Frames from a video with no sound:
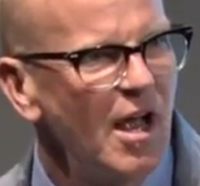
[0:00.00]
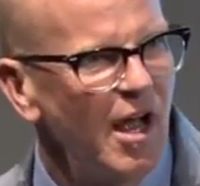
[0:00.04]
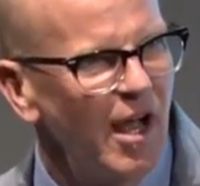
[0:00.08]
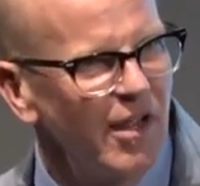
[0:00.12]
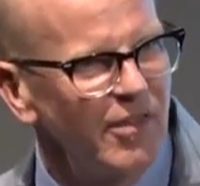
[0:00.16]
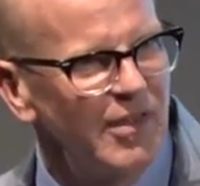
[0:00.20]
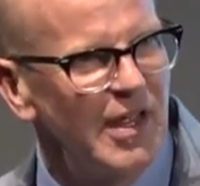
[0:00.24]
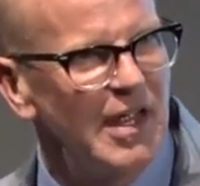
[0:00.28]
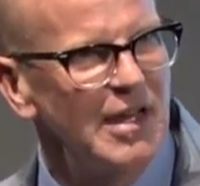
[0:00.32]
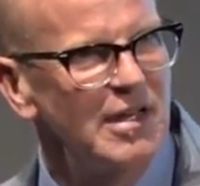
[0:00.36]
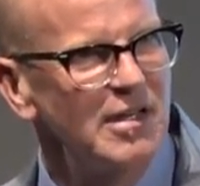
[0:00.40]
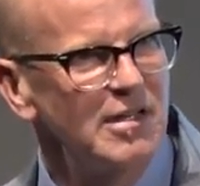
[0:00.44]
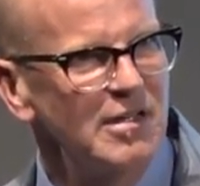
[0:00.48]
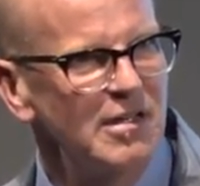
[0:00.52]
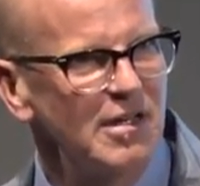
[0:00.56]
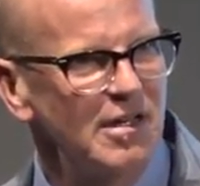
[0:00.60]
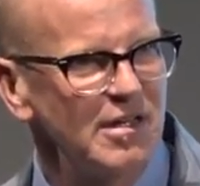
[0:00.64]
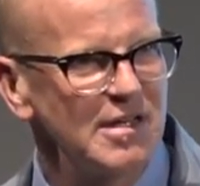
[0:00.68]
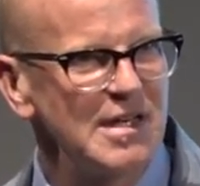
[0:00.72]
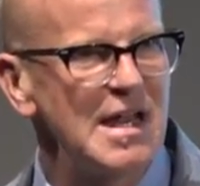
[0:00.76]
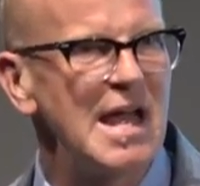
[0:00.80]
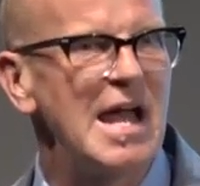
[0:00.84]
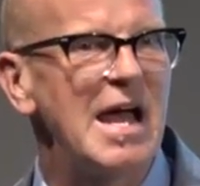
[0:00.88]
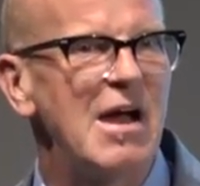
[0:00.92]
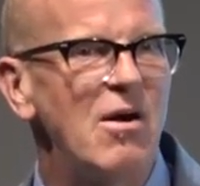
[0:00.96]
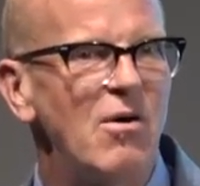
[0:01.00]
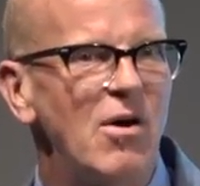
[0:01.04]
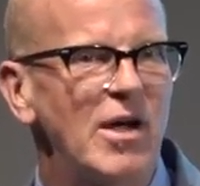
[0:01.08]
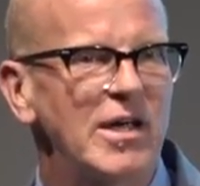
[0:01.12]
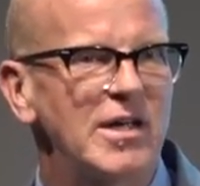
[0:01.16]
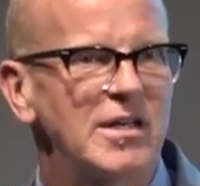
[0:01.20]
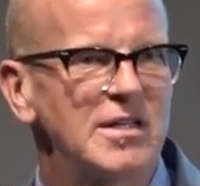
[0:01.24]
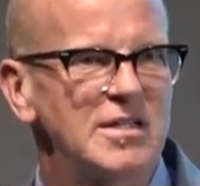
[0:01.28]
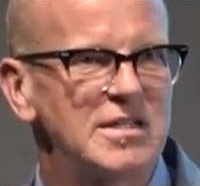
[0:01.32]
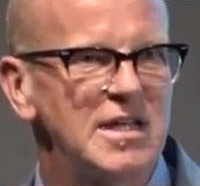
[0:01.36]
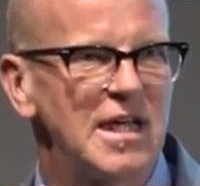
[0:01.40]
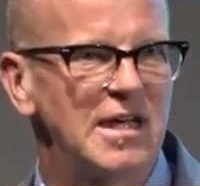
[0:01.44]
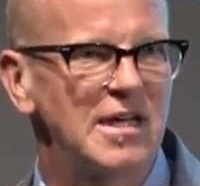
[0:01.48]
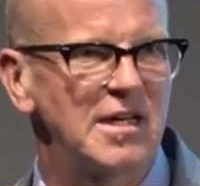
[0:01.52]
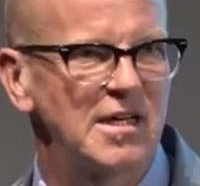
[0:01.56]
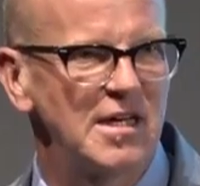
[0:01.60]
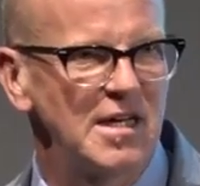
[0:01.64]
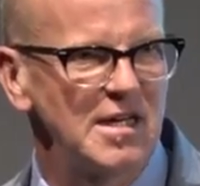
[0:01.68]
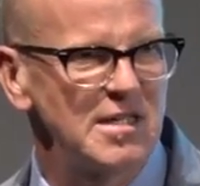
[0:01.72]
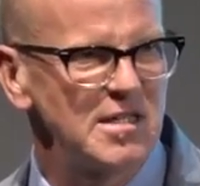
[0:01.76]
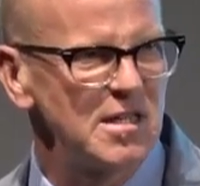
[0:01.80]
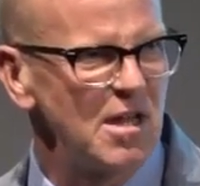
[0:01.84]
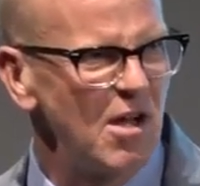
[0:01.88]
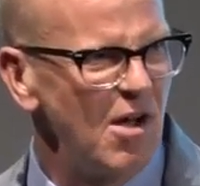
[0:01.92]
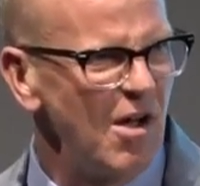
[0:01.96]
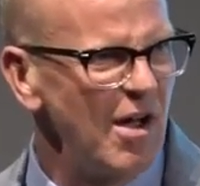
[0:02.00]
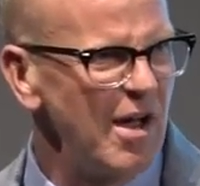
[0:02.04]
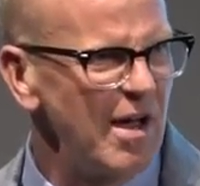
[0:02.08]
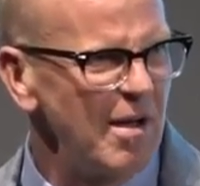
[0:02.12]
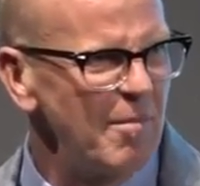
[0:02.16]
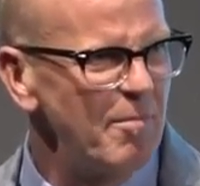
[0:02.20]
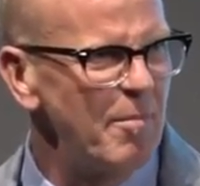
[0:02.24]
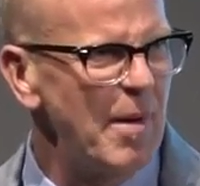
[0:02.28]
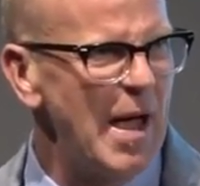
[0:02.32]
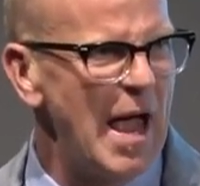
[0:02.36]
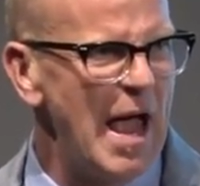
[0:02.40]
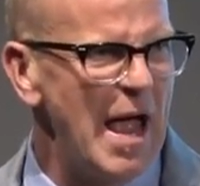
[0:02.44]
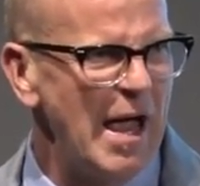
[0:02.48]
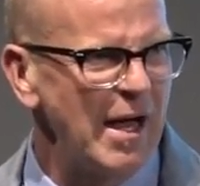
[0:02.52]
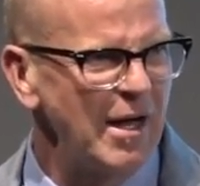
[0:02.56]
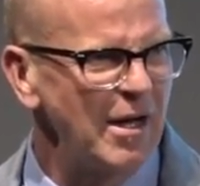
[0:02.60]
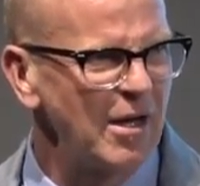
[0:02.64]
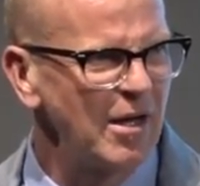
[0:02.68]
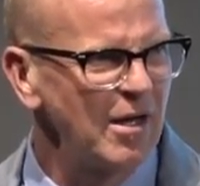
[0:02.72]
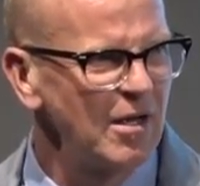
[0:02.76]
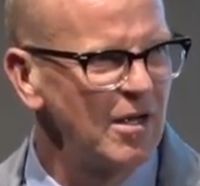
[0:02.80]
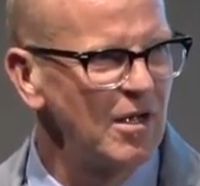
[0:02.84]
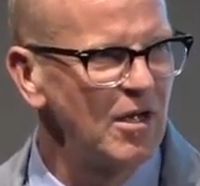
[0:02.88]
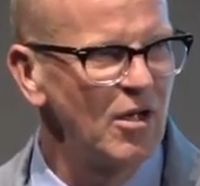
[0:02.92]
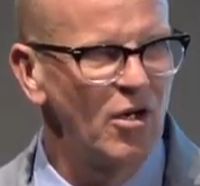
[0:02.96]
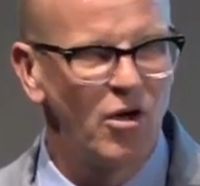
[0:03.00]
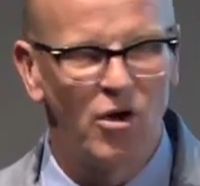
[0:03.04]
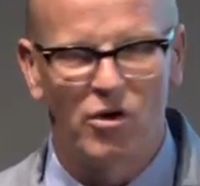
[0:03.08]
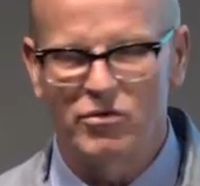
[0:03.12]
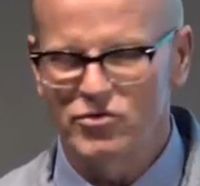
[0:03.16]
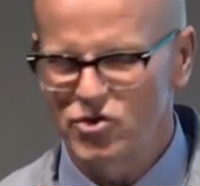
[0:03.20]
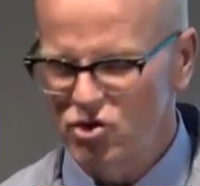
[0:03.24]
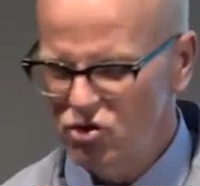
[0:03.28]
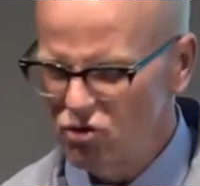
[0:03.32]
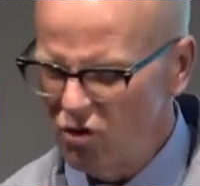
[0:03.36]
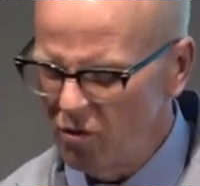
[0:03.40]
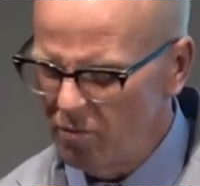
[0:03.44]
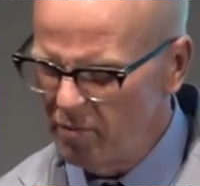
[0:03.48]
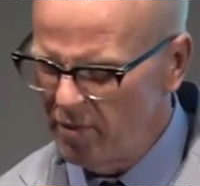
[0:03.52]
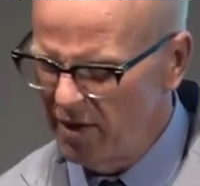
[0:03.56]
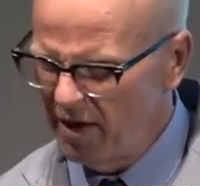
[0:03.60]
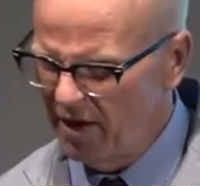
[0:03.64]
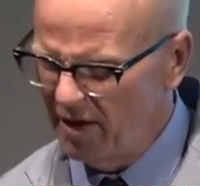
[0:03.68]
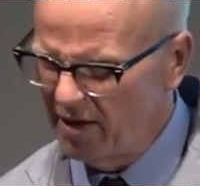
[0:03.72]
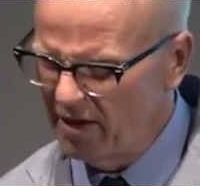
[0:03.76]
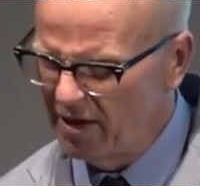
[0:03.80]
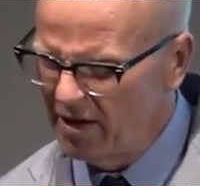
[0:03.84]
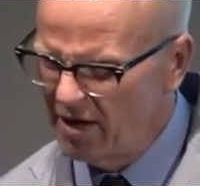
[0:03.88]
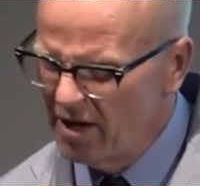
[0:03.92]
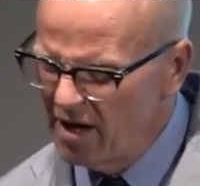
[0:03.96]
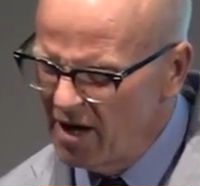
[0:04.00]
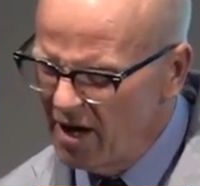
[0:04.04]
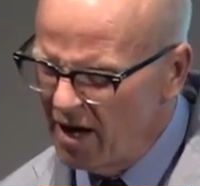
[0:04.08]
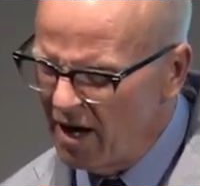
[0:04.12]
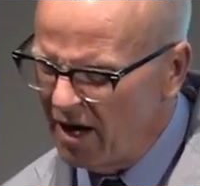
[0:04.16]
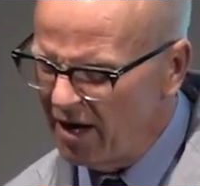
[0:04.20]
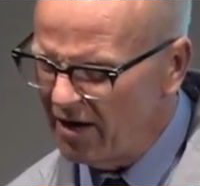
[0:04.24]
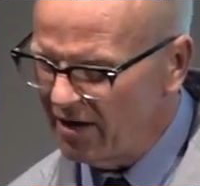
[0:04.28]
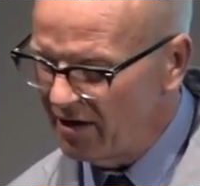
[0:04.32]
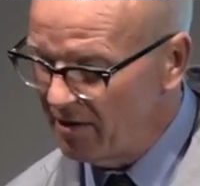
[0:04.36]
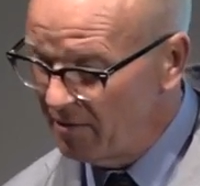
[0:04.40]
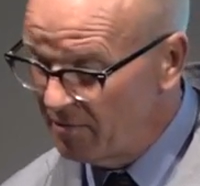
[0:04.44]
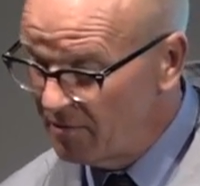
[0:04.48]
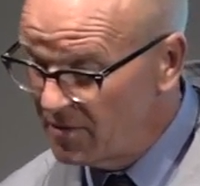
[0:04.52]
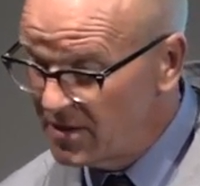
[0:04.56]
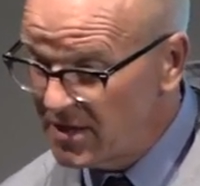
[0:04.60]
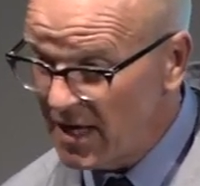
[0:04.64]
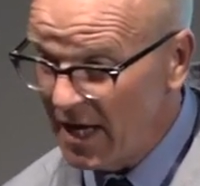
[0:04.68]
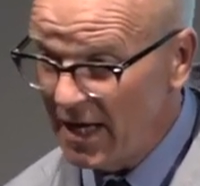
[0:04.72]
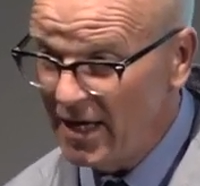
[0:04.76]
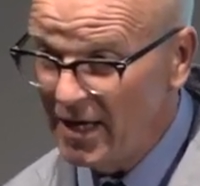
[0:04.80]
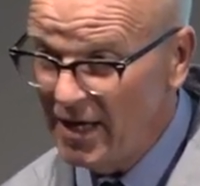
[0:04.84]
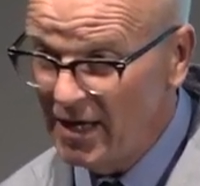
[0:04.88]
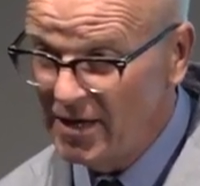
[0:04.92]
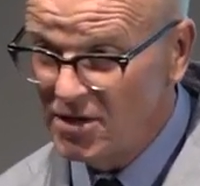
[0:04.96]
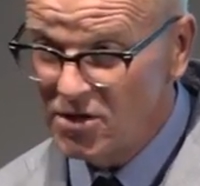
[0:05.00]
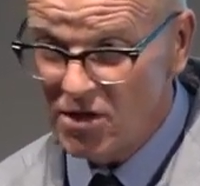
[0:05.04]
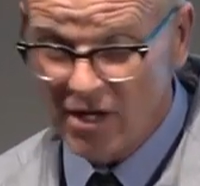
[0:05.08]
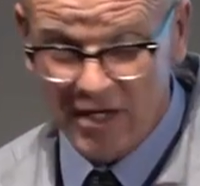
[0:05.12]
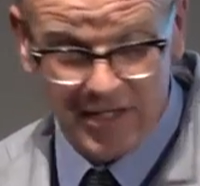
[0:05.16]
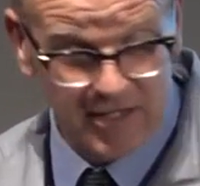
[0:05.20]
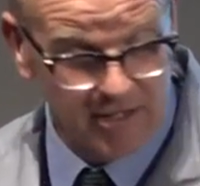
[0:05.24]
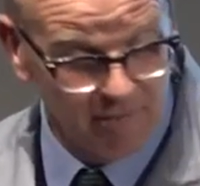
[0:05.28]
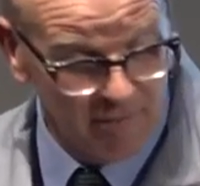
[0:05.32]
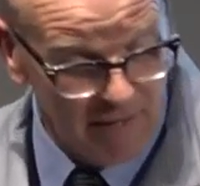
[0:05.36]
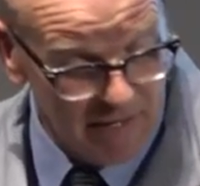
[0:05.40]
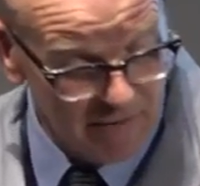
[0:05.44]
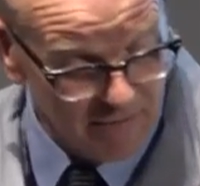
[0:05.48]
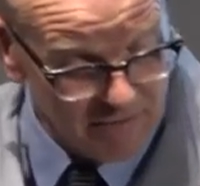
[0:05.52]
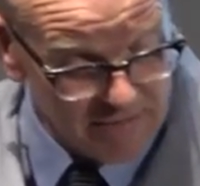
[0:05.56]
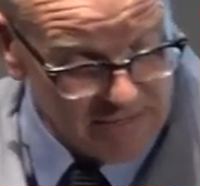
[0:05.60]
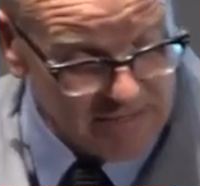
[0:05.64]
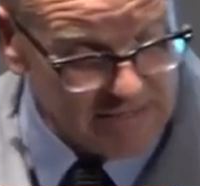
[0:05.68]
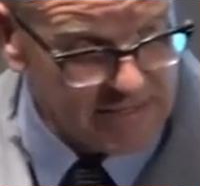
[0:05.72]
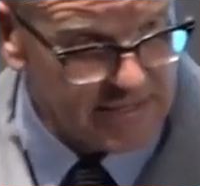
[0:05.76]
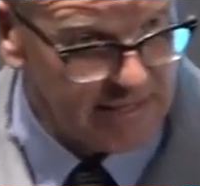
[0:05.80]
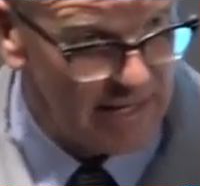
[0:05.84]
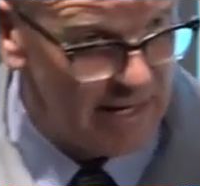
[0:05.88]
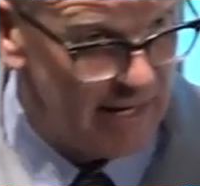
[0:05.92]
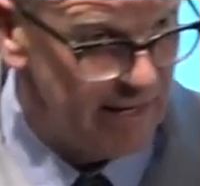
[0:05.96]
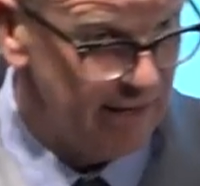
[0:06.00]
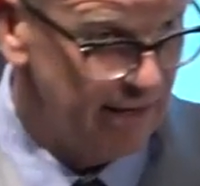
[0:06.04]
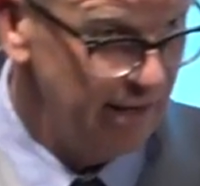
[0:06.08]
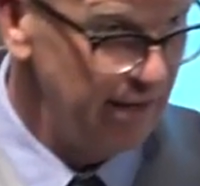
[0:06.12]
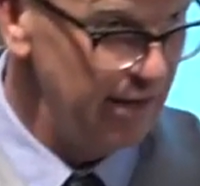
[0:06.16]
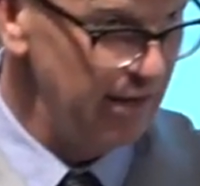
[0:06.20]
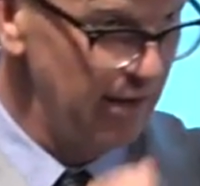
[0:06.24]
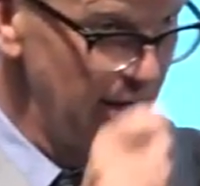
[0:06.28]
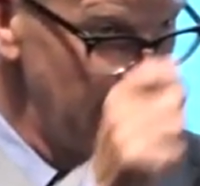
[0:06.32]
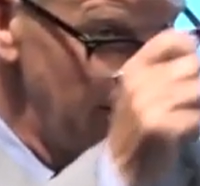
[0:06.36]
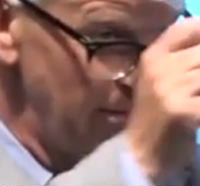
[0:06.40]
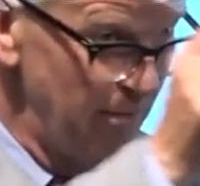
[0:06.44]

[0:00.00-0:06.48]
And then now I can take an entire bag of shopping and I can take each item out, scan it,